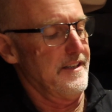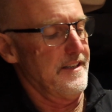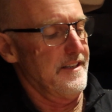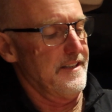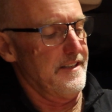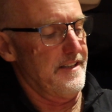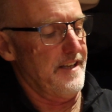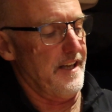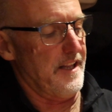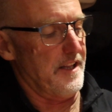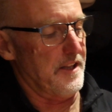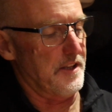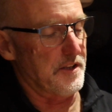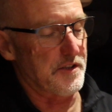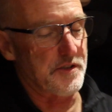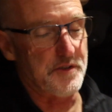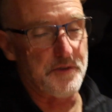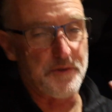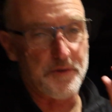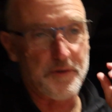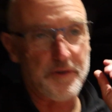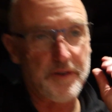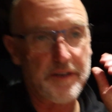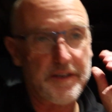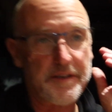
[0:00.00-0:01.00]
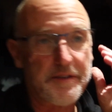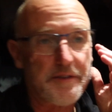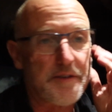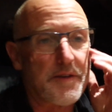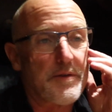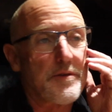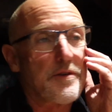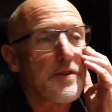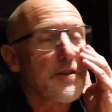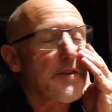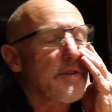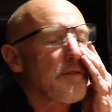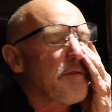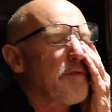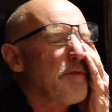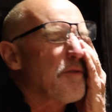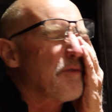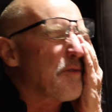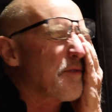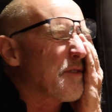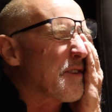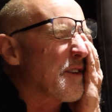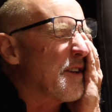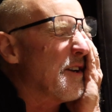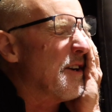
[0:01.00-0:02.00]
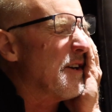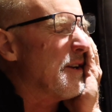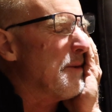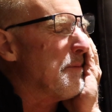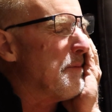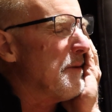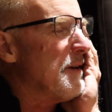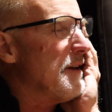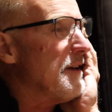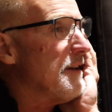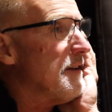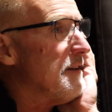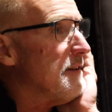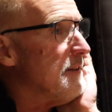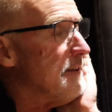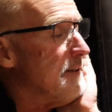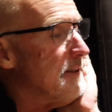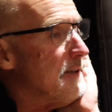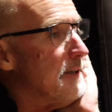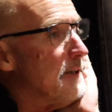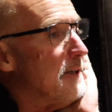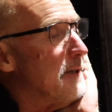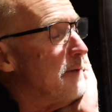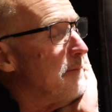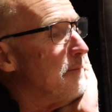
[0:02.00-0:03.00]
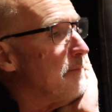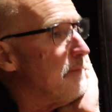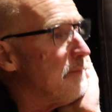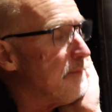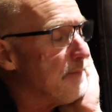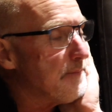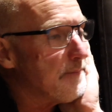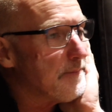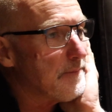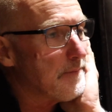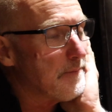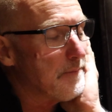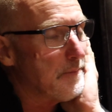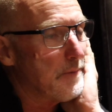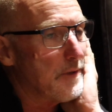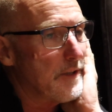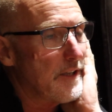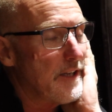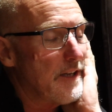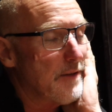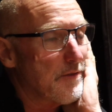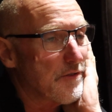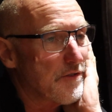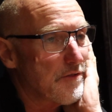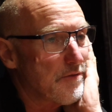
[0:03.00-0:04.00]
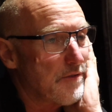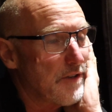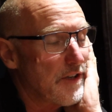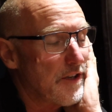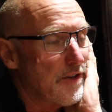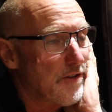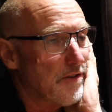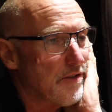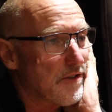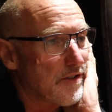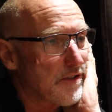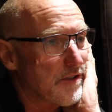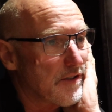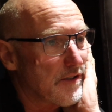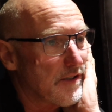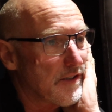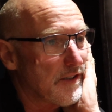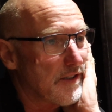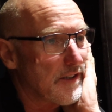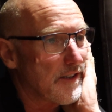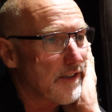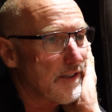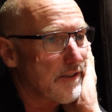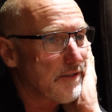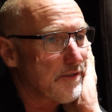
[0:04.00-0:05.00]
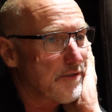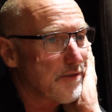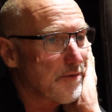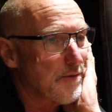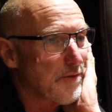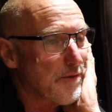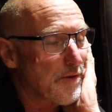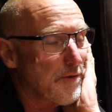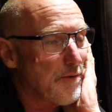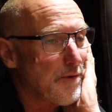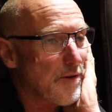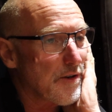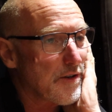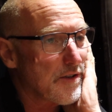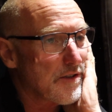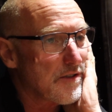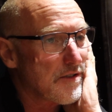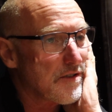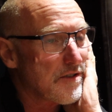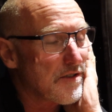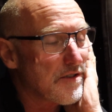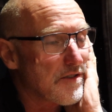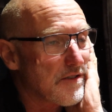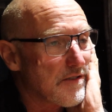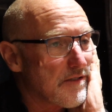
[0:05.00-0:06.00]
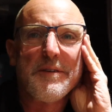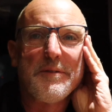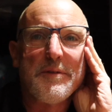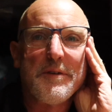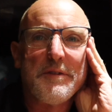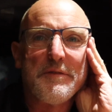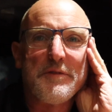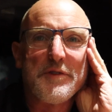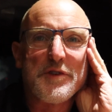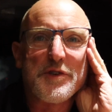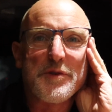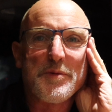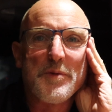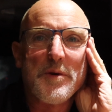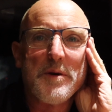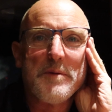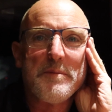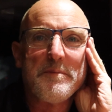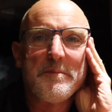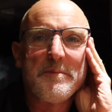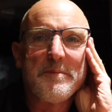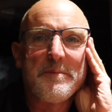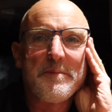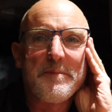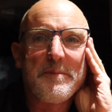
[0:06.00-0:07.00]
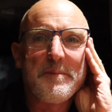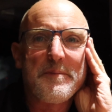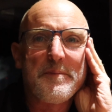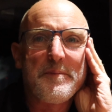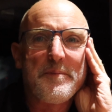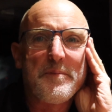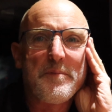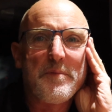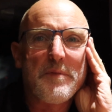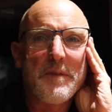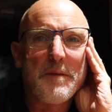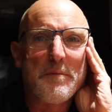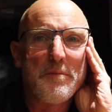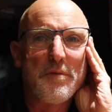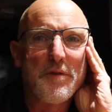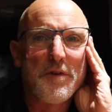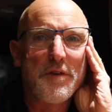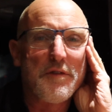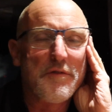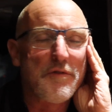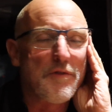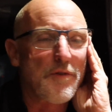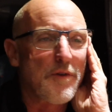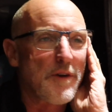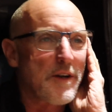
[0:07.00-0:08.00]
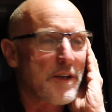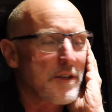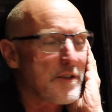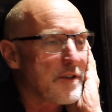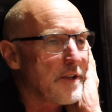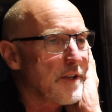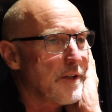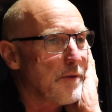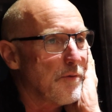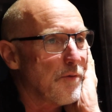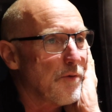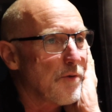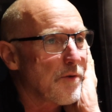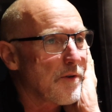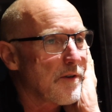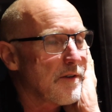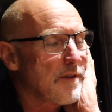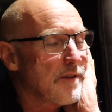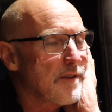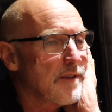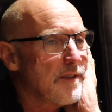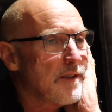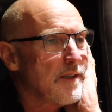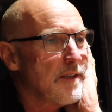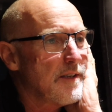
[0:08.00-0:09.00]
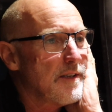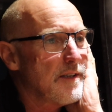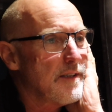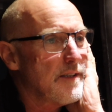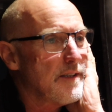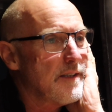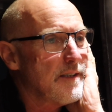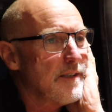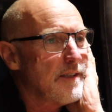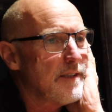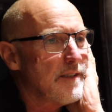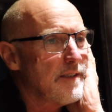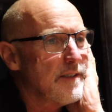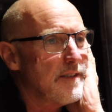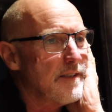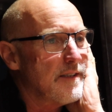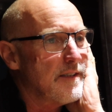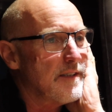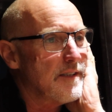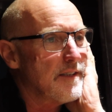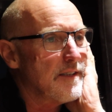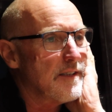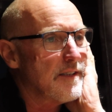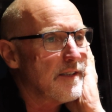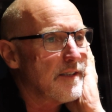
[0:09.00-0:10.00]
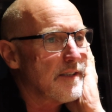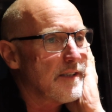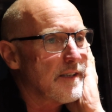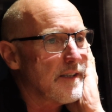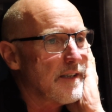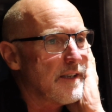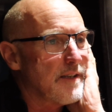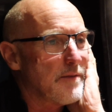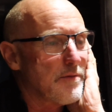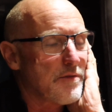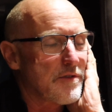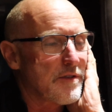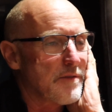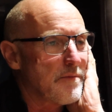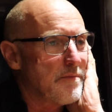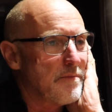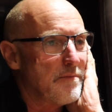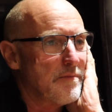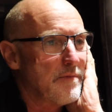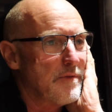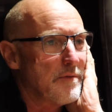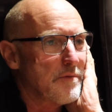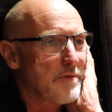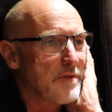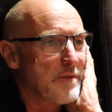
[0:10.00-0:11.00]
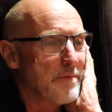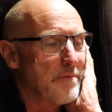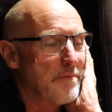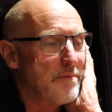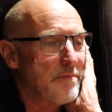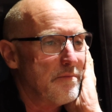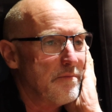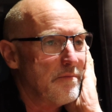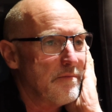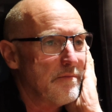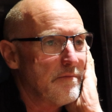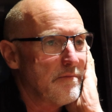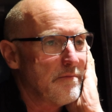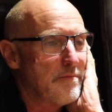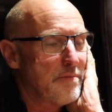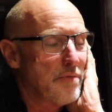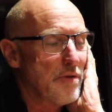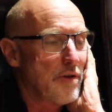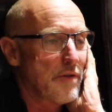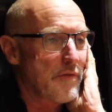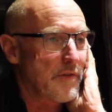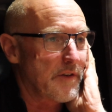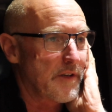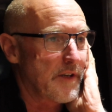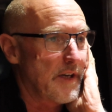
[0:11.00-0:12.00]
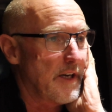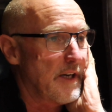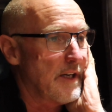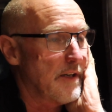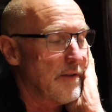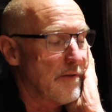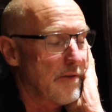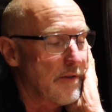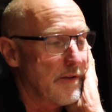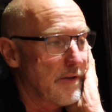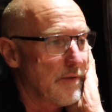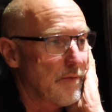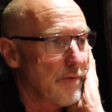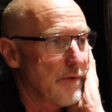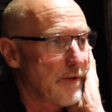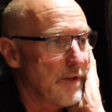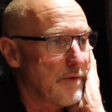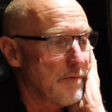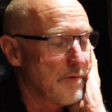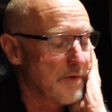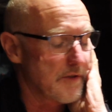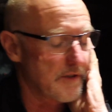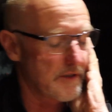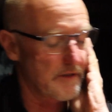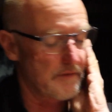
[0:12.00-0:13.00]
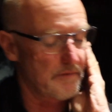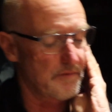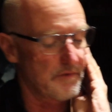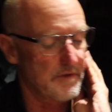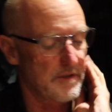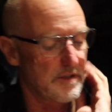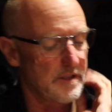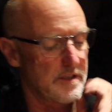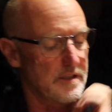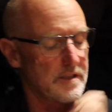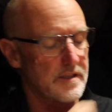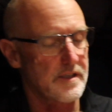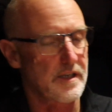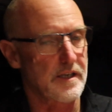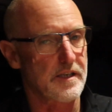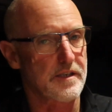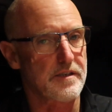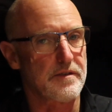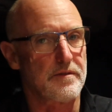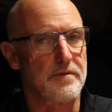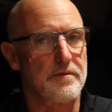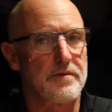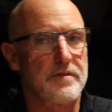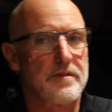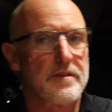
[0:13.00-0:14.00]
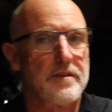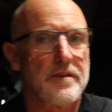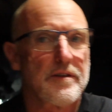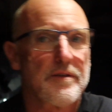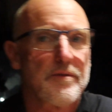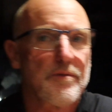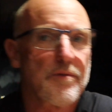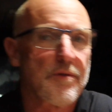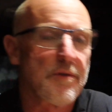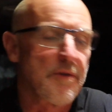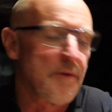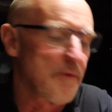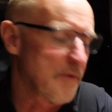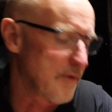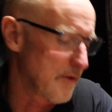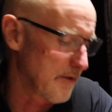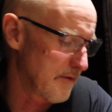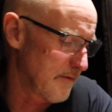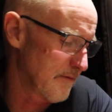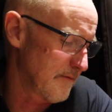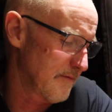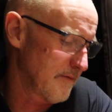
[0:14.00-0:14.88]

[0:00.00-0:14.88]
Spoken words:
telling the story, so we're looking forward to going to bed. But yeah, it was really nice. Saw the quokkas, went for a swim. Beautiful actually, the water. And it was a perfect day. Like, the weather was sensational. So all in all, a